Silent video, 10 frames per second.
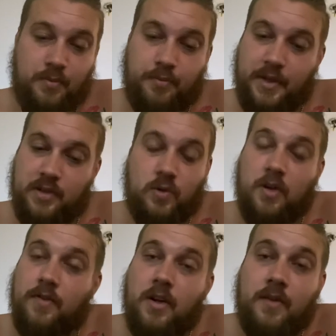Big
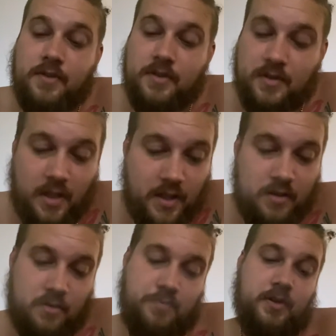12 conference
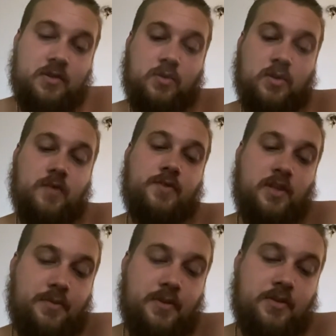standings, Big 12
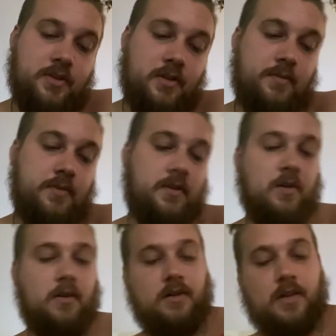championship uh,